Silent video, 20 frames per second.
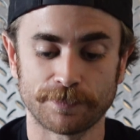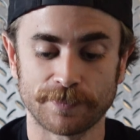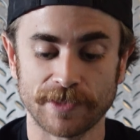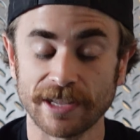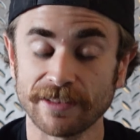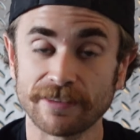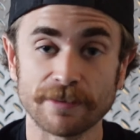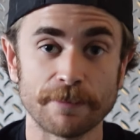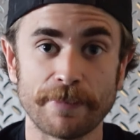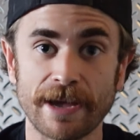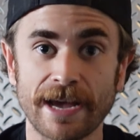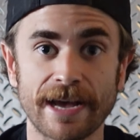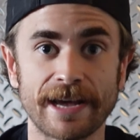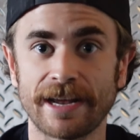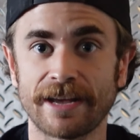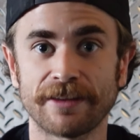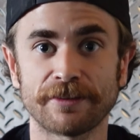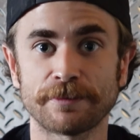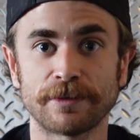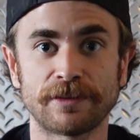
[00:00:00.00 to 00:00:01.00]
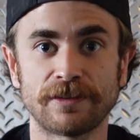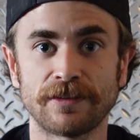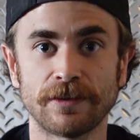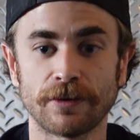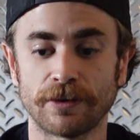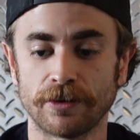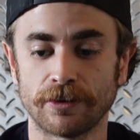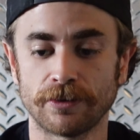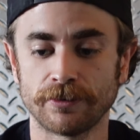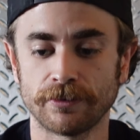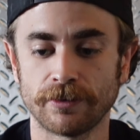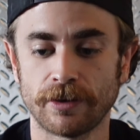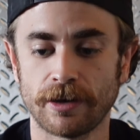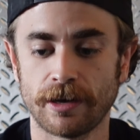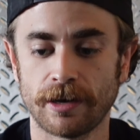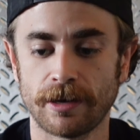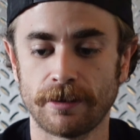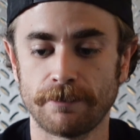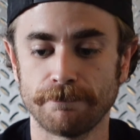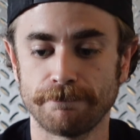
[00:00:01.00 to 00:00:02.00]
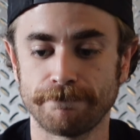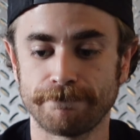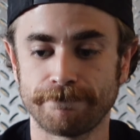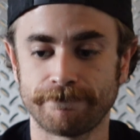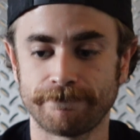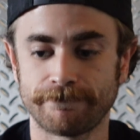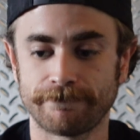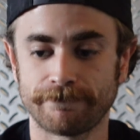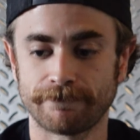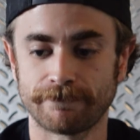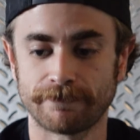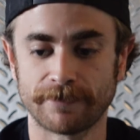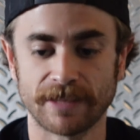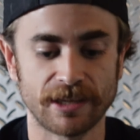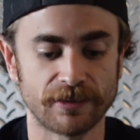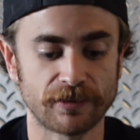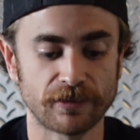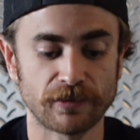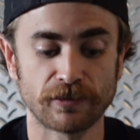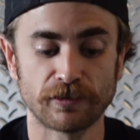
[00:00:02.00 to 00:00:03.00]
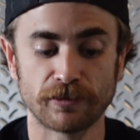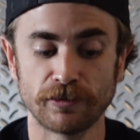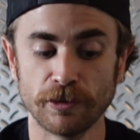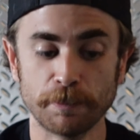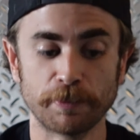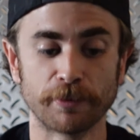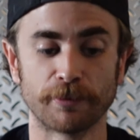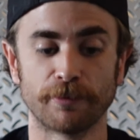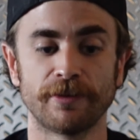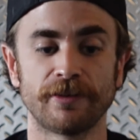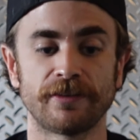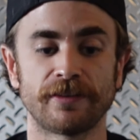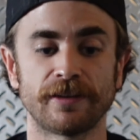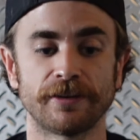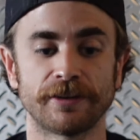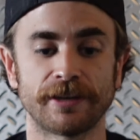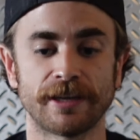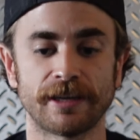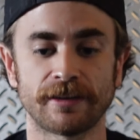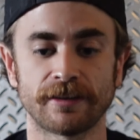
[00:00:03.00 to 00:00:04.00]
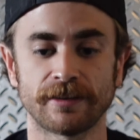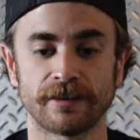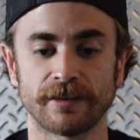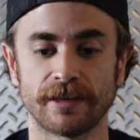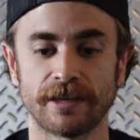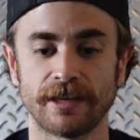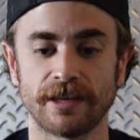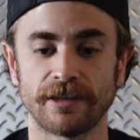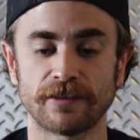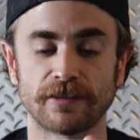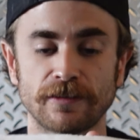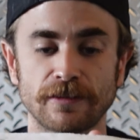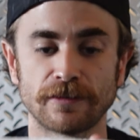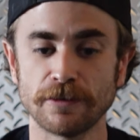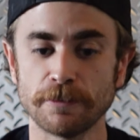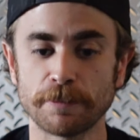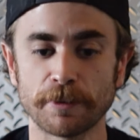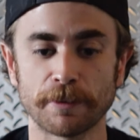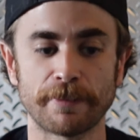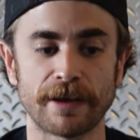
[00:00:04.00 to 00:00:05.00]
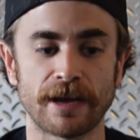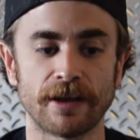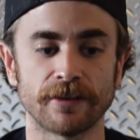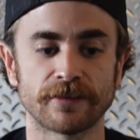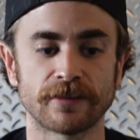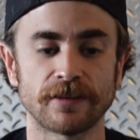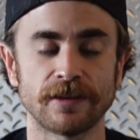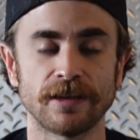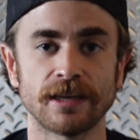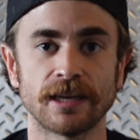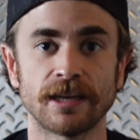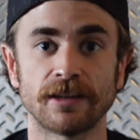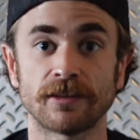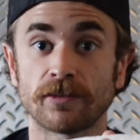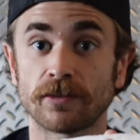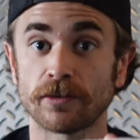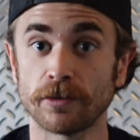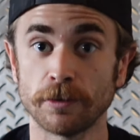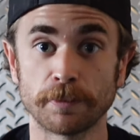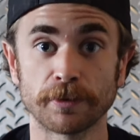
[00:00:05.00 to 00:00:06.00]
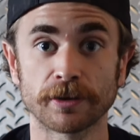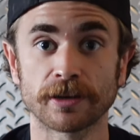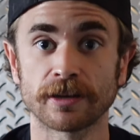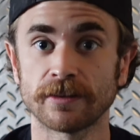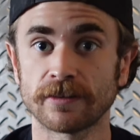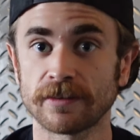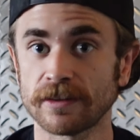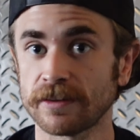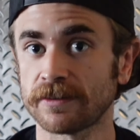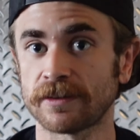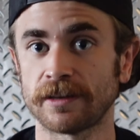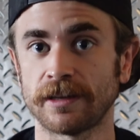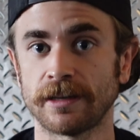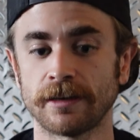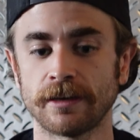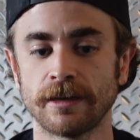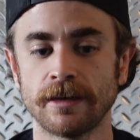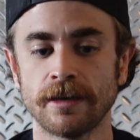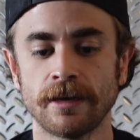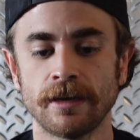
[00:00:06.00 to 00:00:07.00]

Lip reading: It's a badass material. It's super resilient, it's super bouncy, it's super consistent.